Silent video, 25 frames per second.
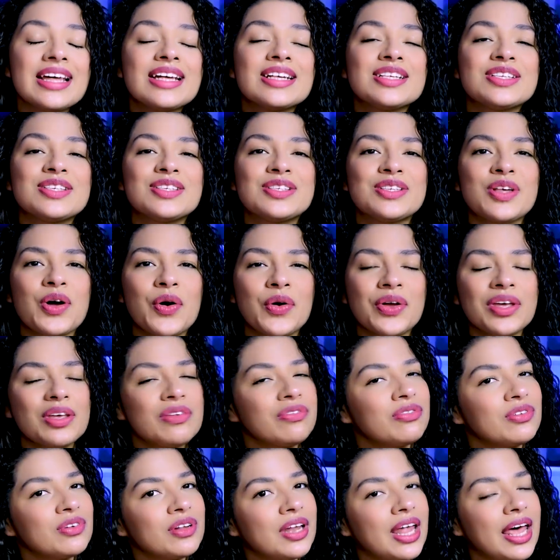So
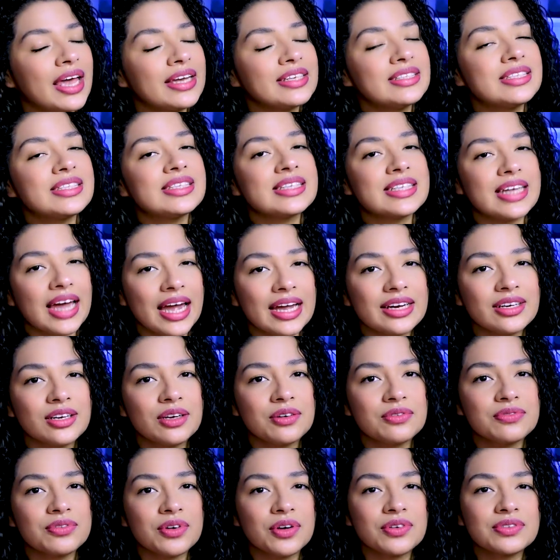if you like this kind
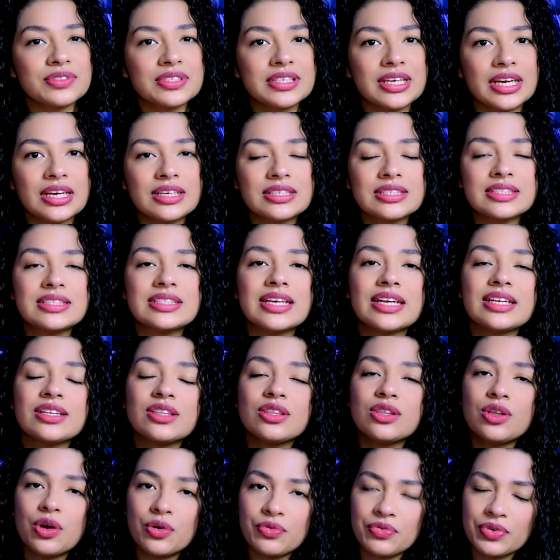of content,
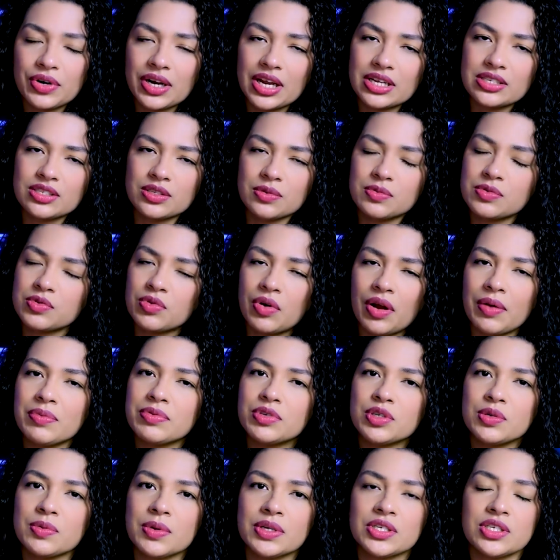then don't forget to
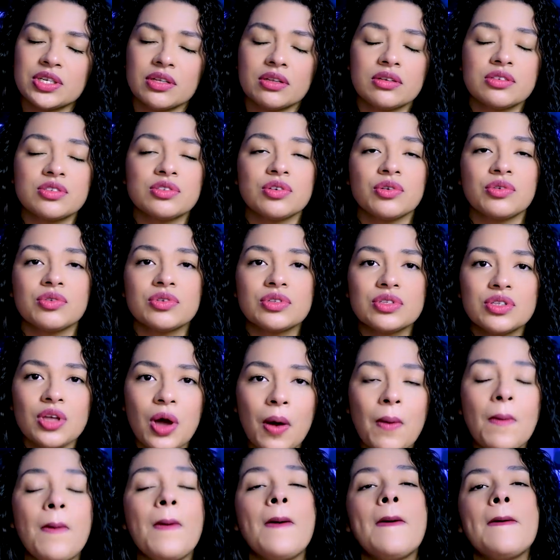subscribe to my channel so you
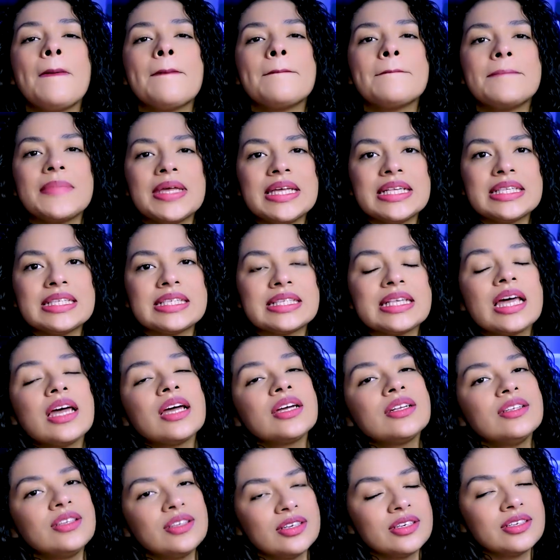don't miss
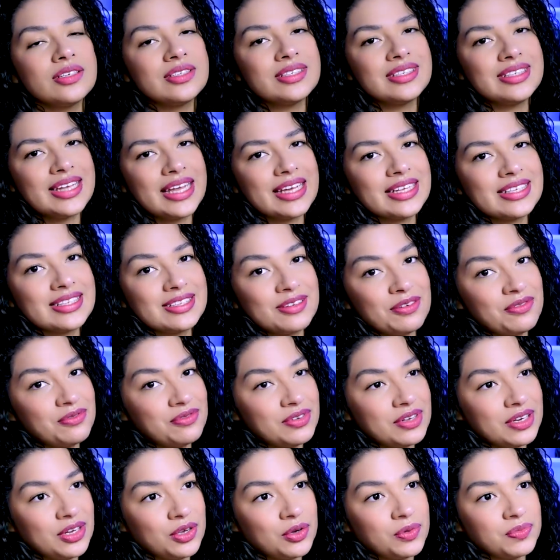the next
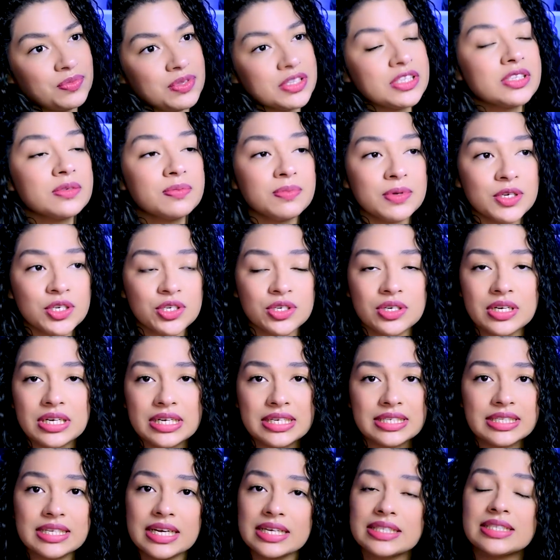video.
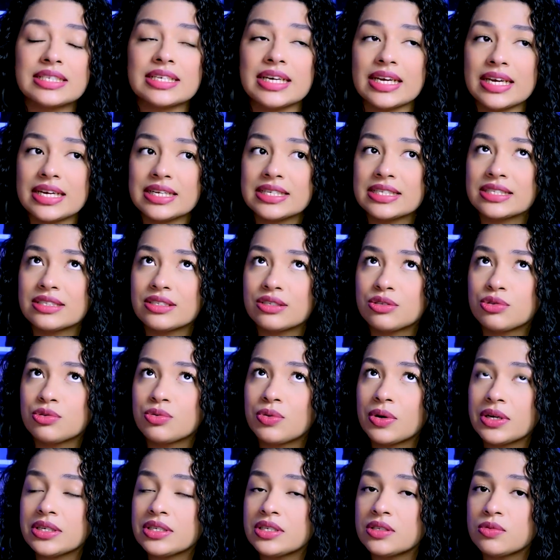Especially that in
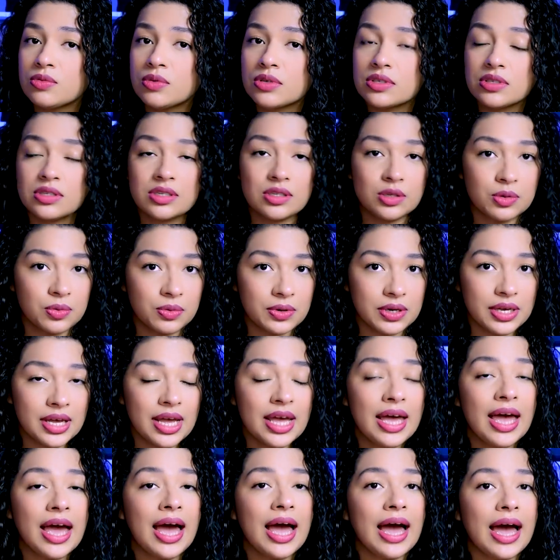2023,
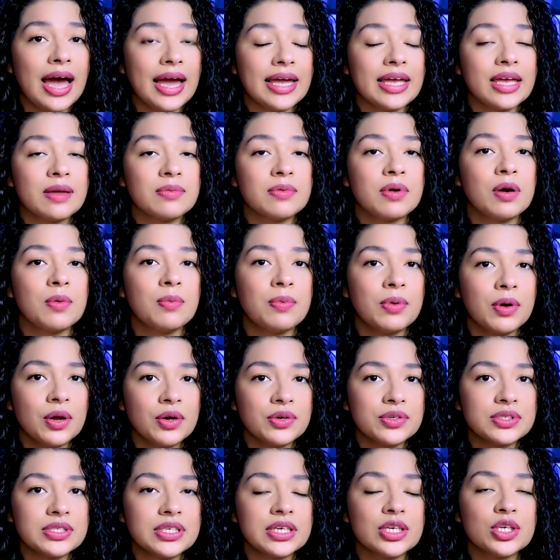I am
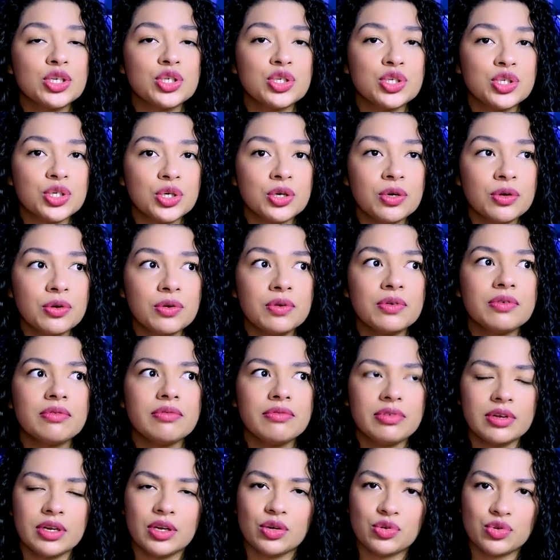uploading two
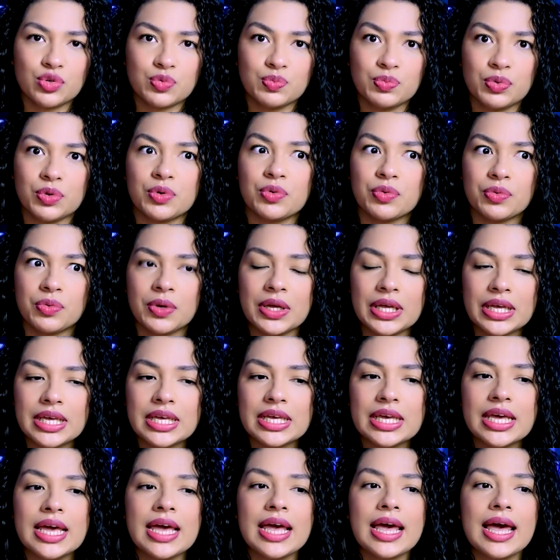videos per
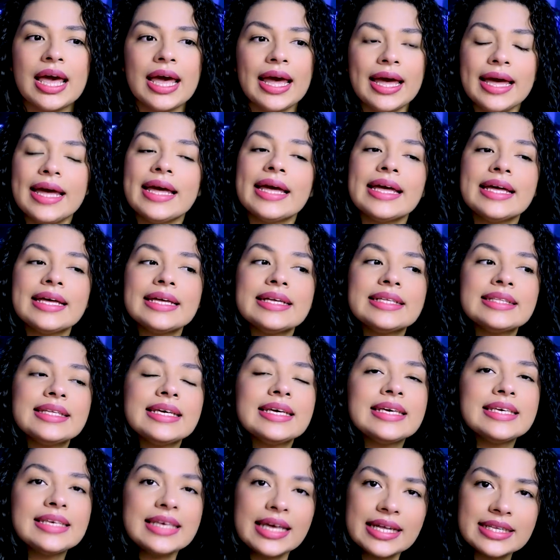week. And
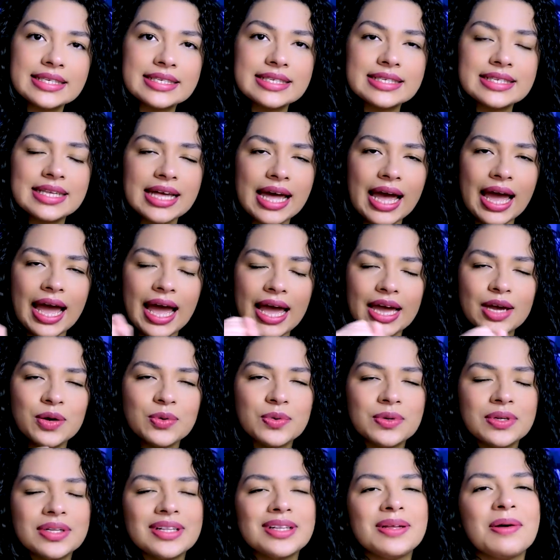yes, I
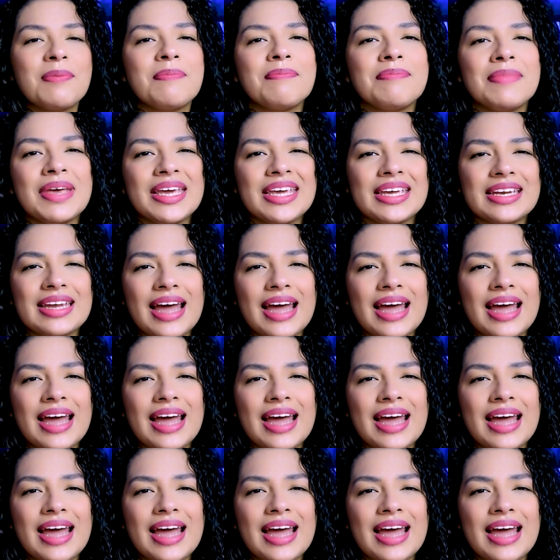will make